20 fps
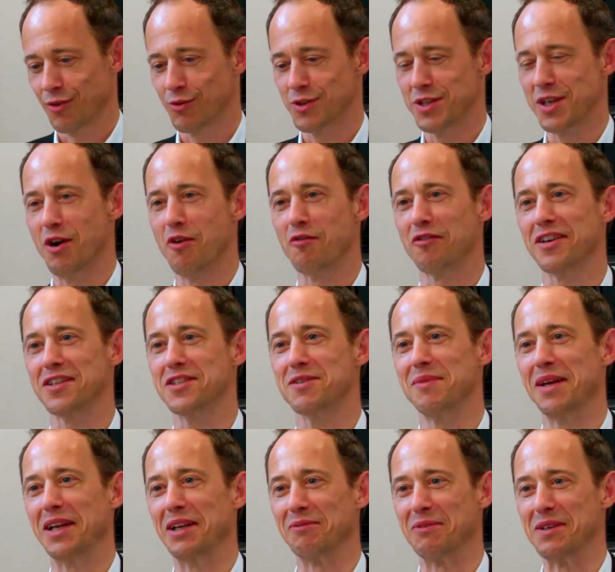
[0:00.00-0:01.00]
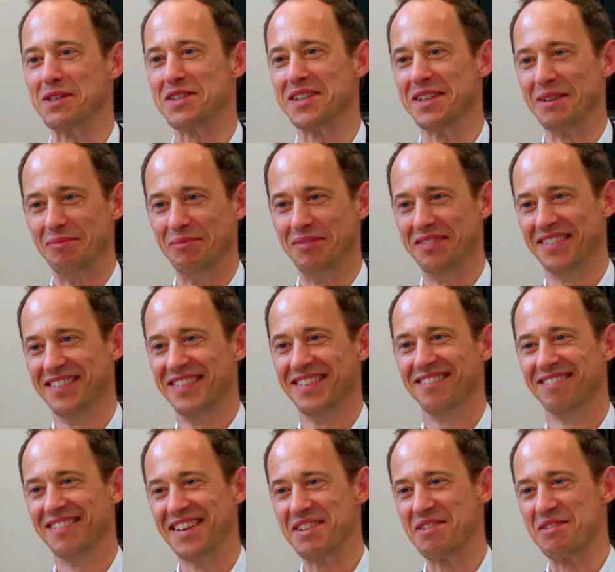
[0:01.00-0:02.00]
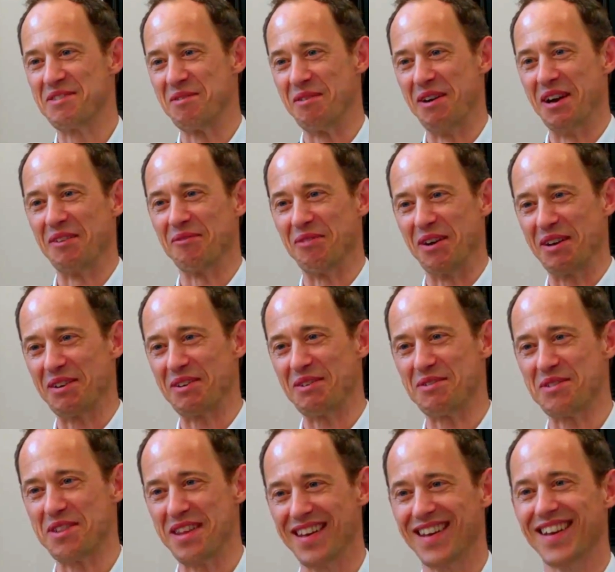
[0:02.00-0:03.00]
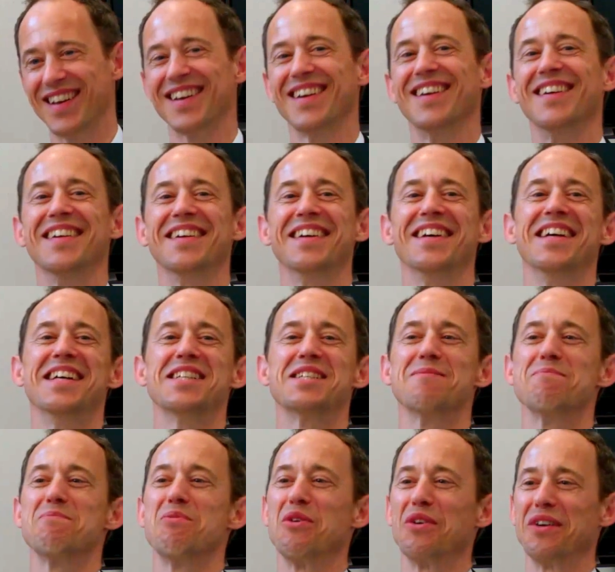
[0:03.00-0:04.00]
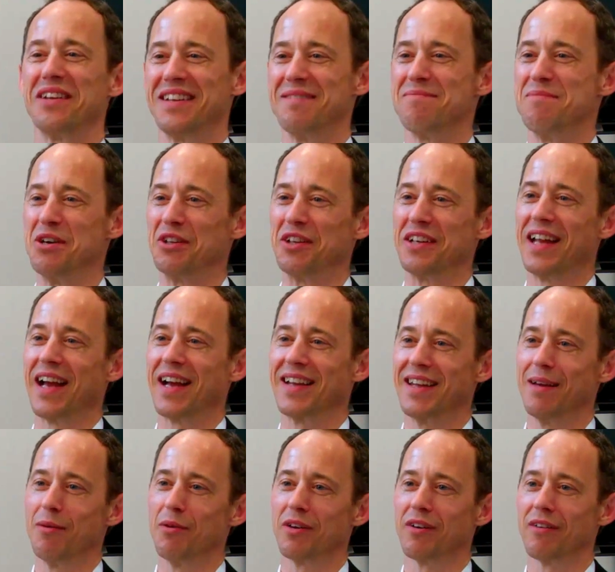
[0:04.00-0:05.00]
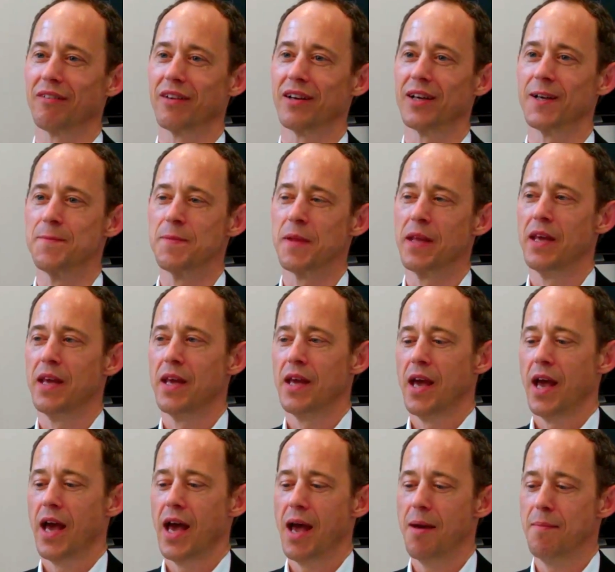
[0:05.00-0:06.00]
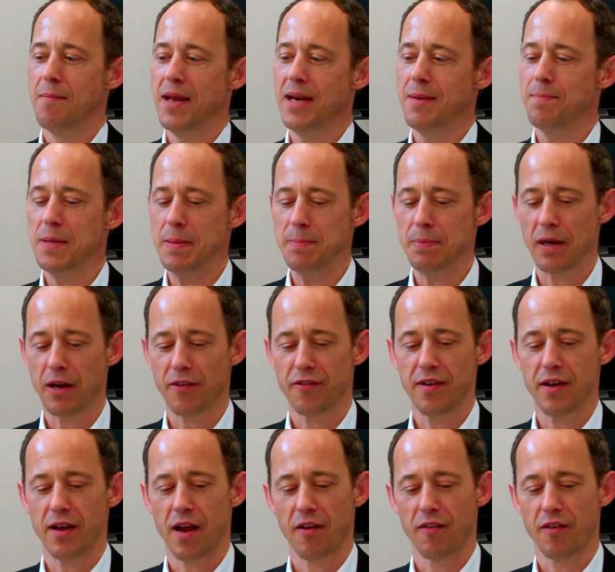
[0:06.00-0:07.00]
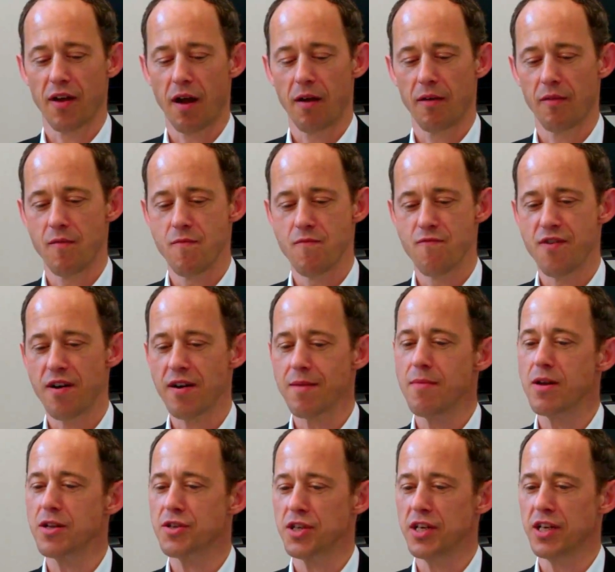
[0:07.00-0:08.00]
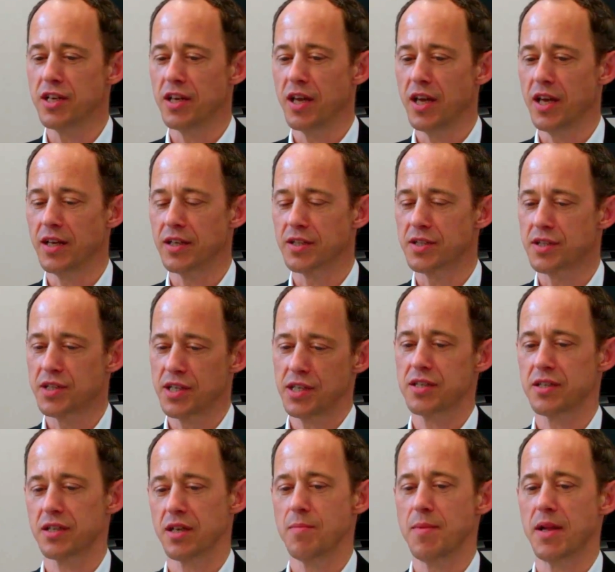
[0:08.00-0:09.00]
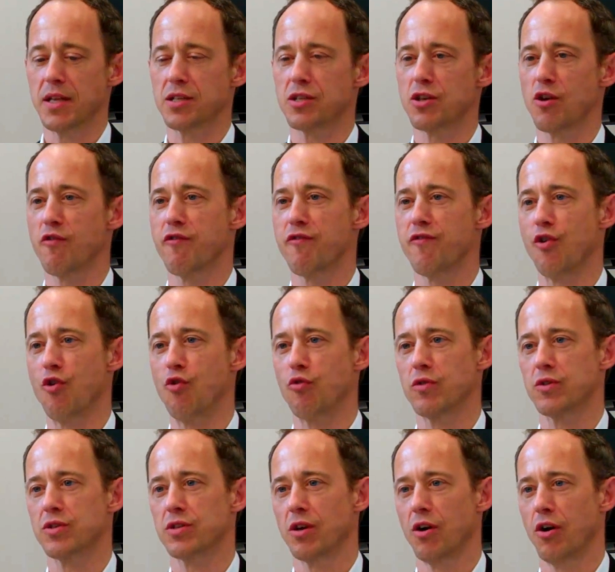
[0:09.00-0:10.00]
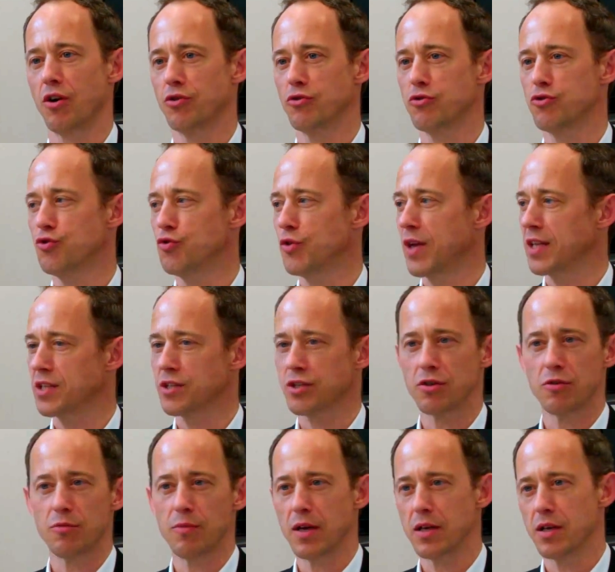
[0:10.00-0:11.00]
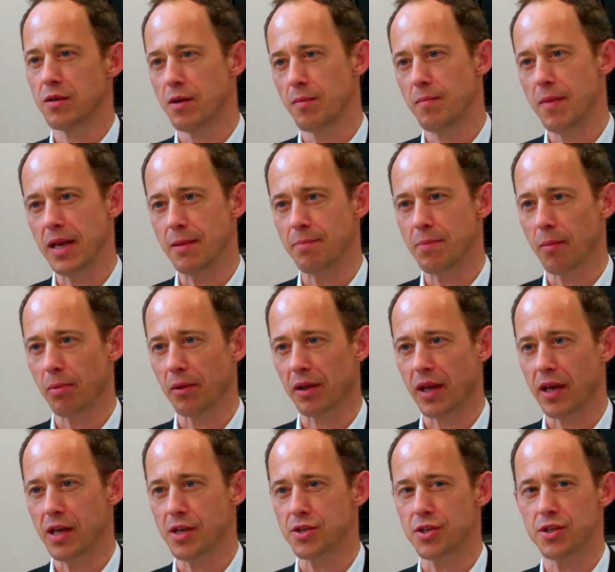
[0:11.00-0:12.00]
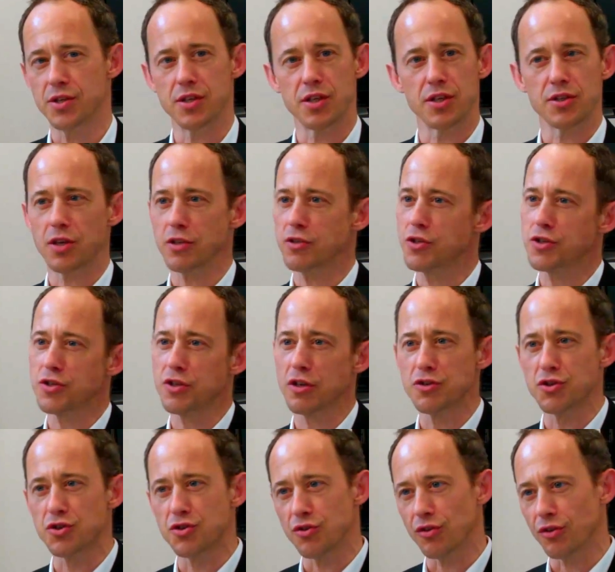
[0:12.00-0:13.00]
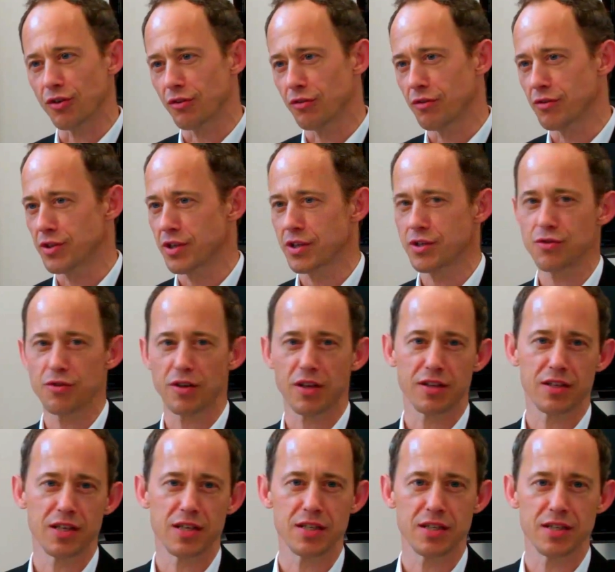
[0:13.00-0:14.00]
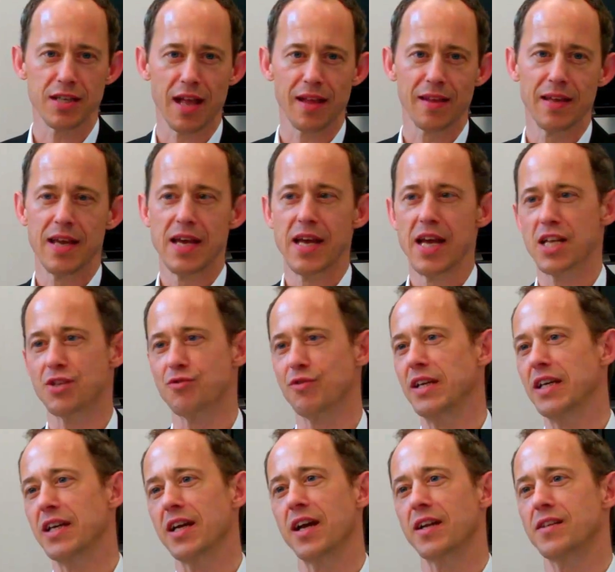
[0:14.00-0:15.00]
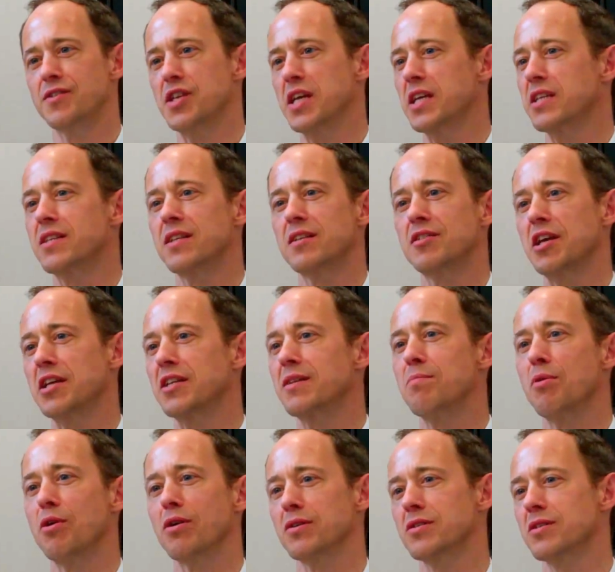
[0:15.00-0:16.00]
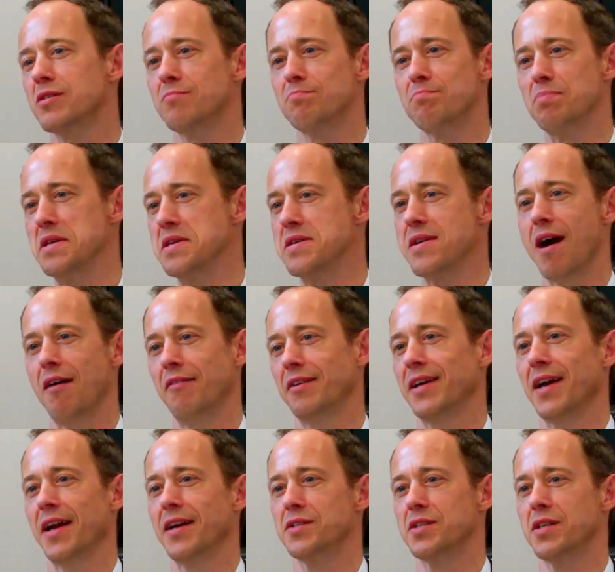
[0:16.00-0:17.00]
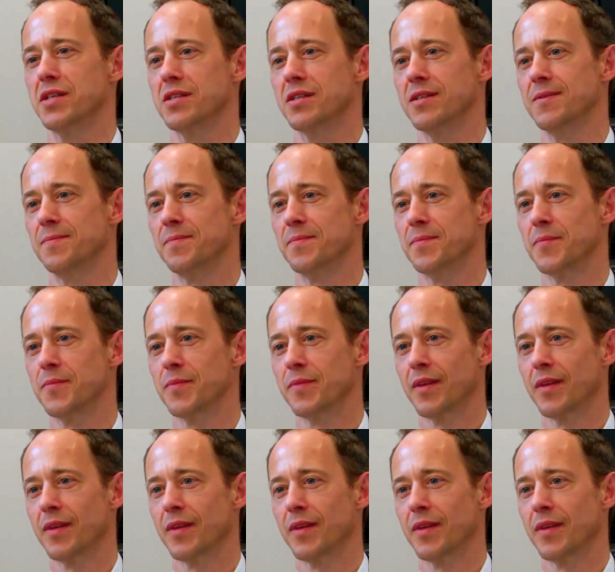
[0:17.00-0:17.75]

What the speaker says: grossly overestimated wisdom what you think is important in building an academic career. And many people are very much in a system that's so focused on you should get so many publications in such and such journals, and you should get this and that. It's really a tick the box bean counting kind of system.